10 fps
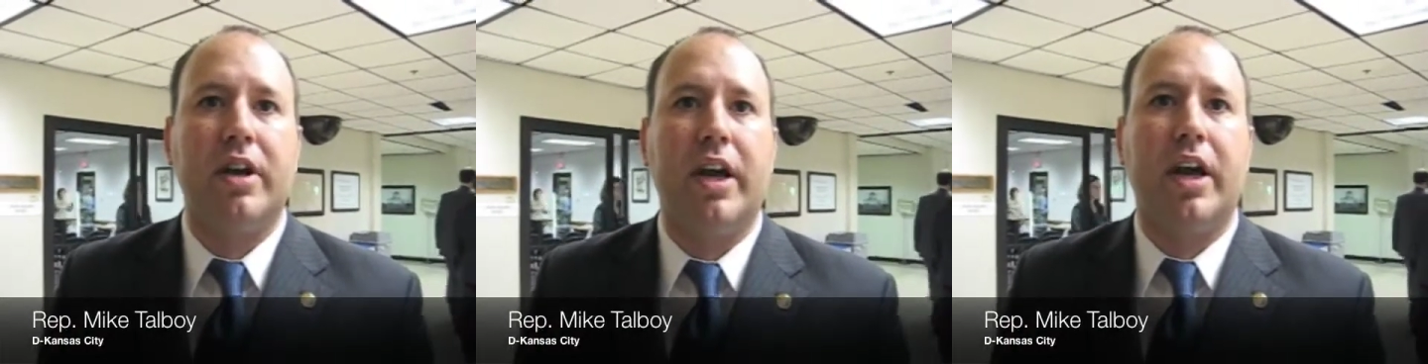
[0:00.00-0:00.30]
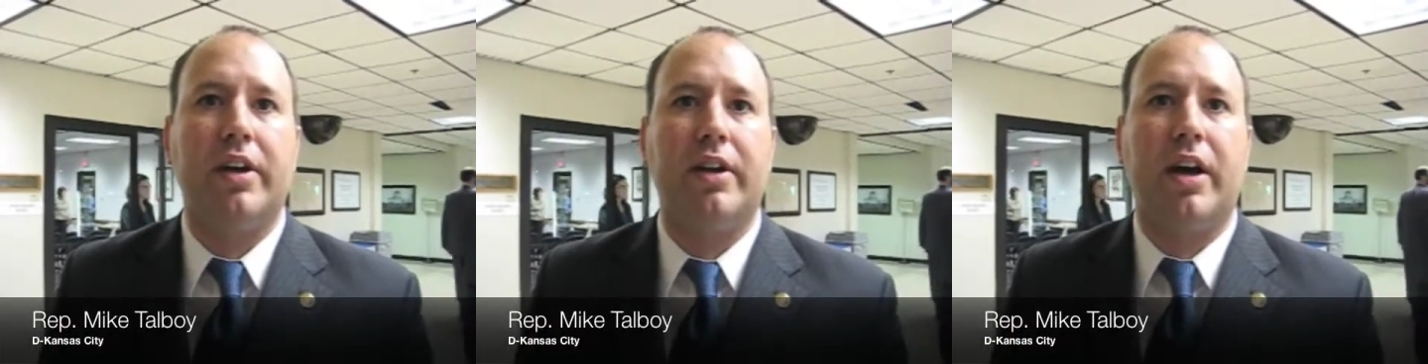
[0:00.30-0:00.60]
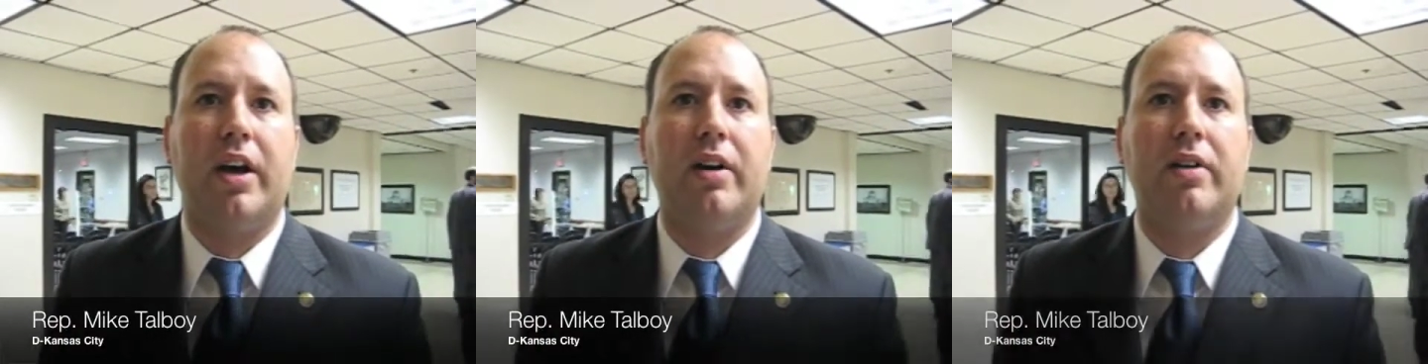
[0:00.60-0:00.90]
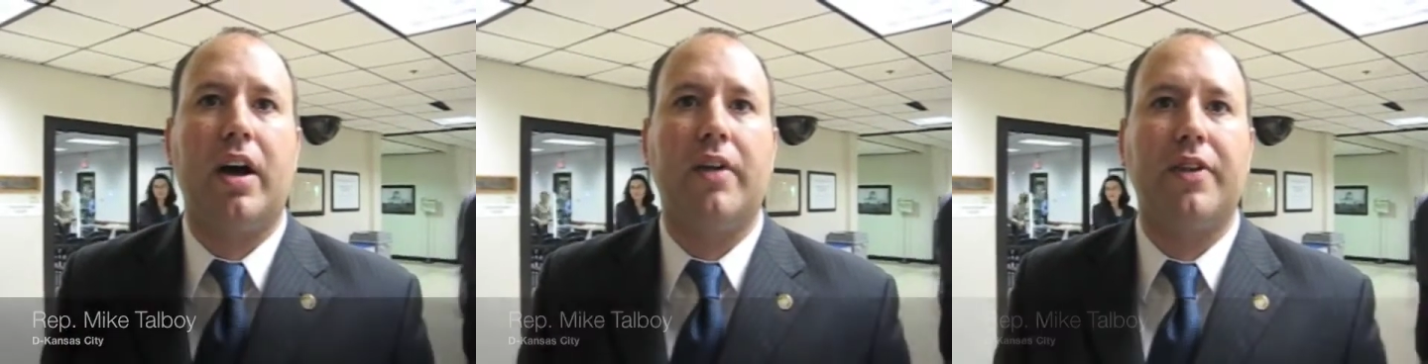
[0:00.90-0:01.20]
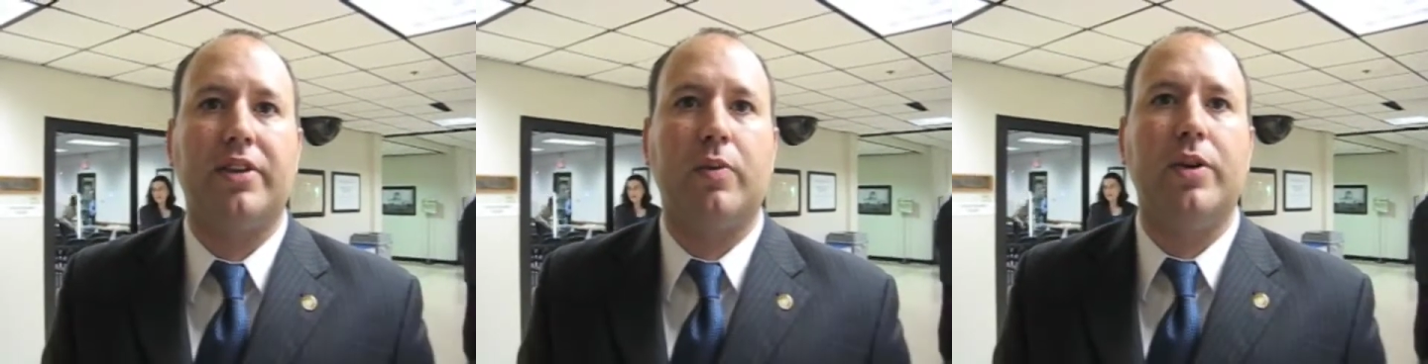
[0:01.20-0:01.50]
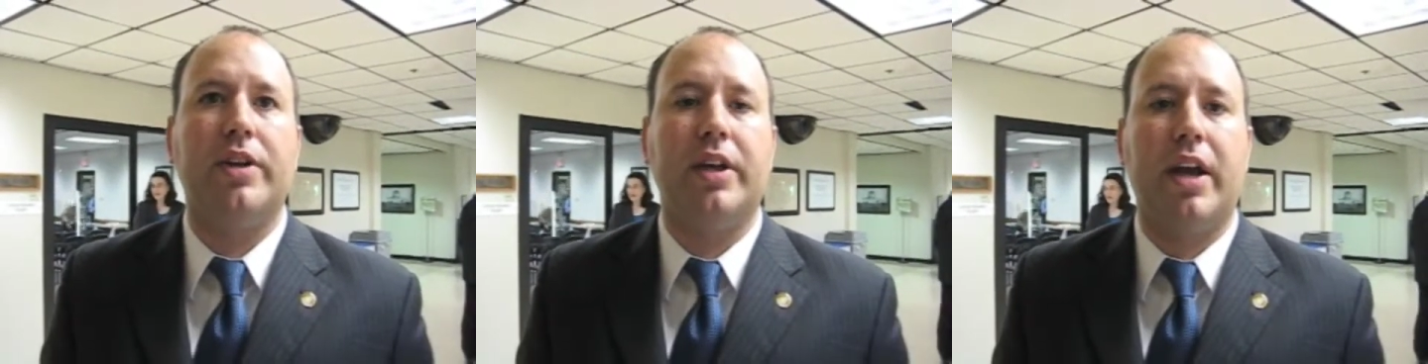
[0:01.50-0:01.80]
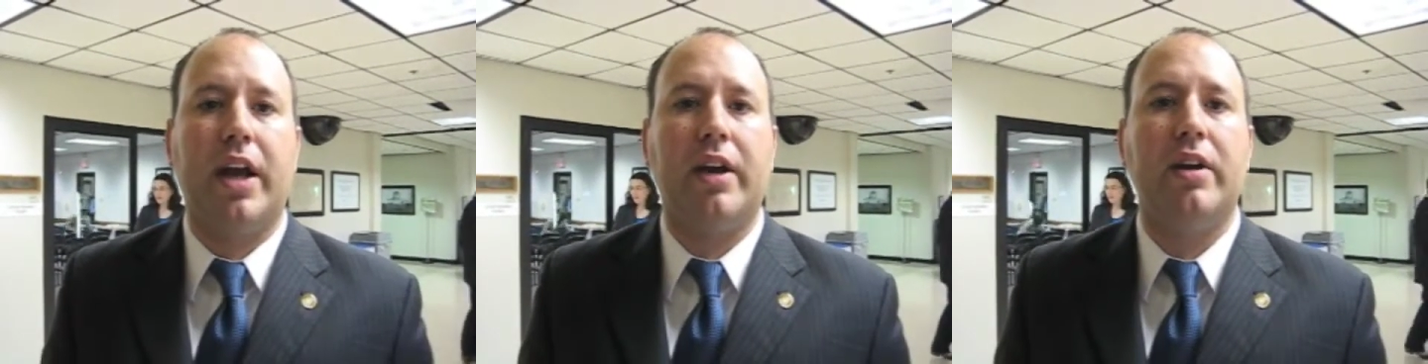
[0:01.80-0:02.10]
And uh, I think that we did
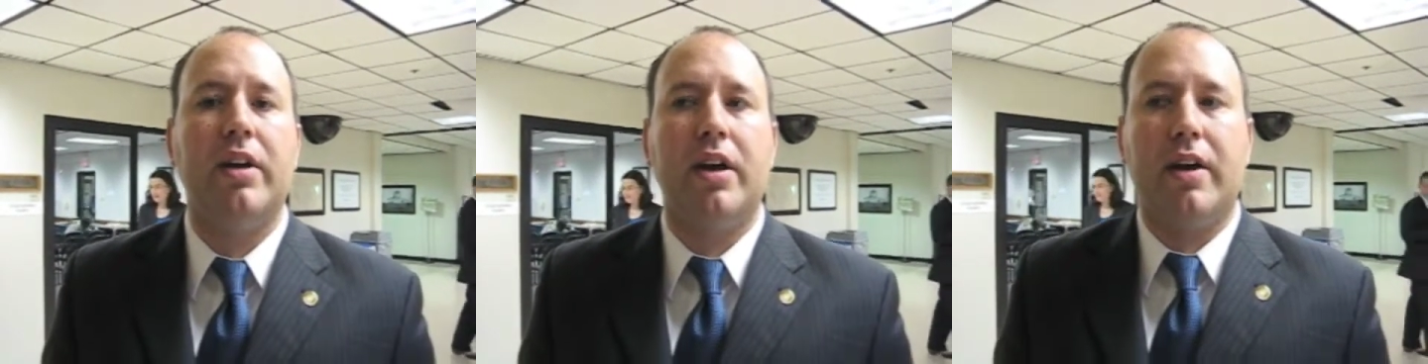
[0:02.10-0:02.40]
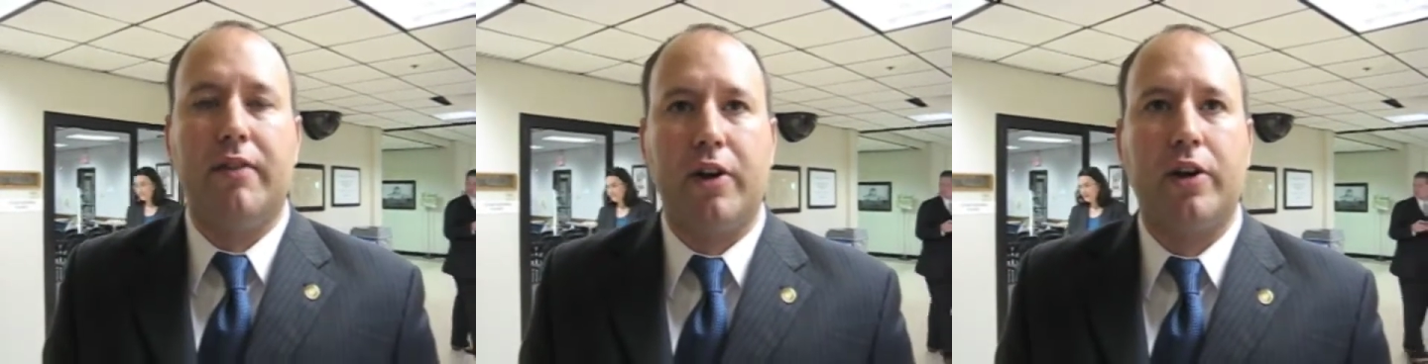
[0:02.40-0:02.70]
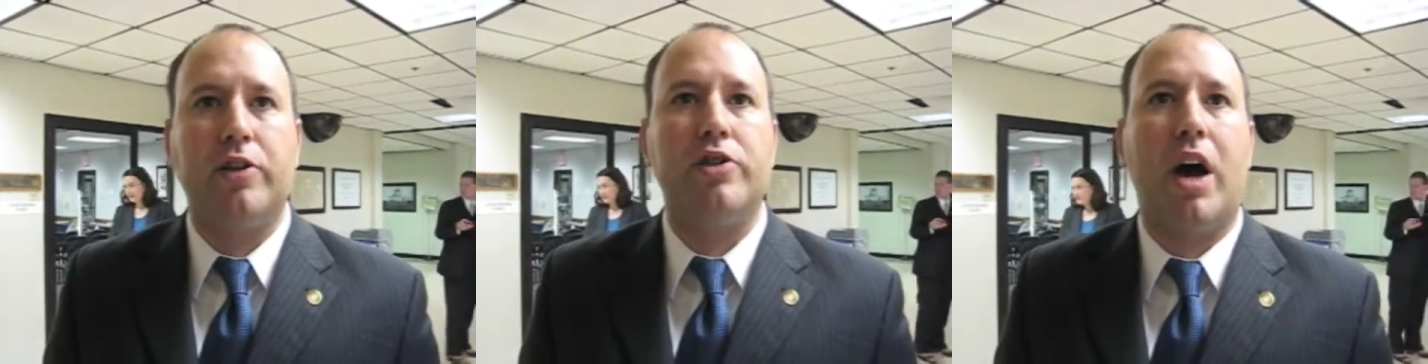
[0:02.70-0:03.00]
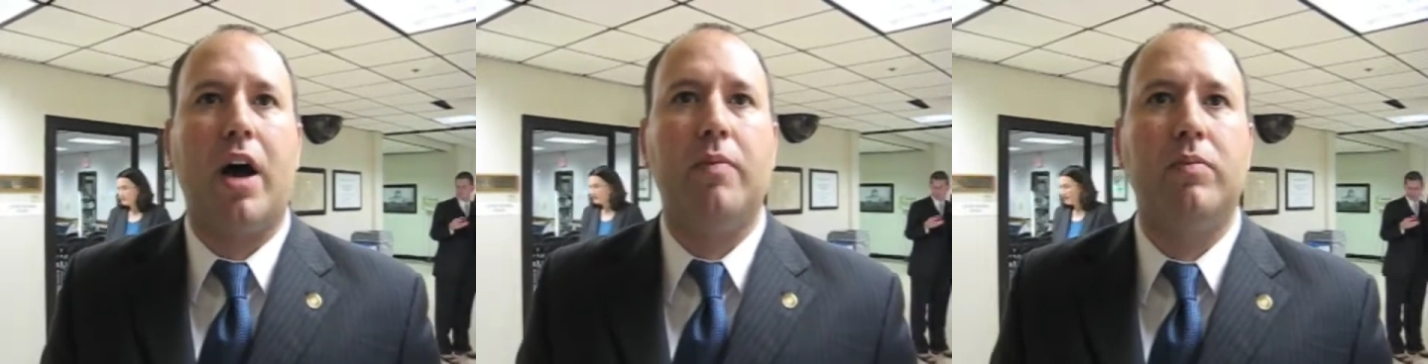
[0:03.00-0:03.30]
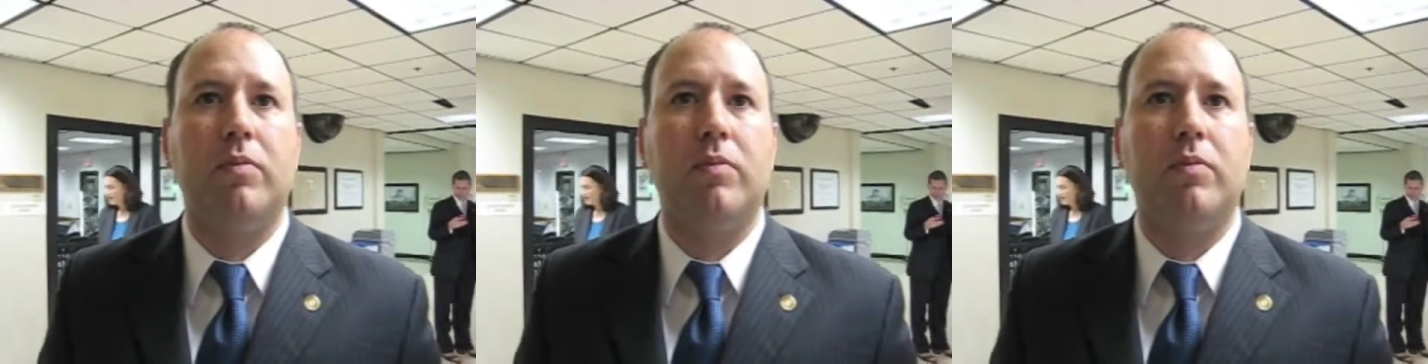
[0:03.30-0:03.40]
a very good job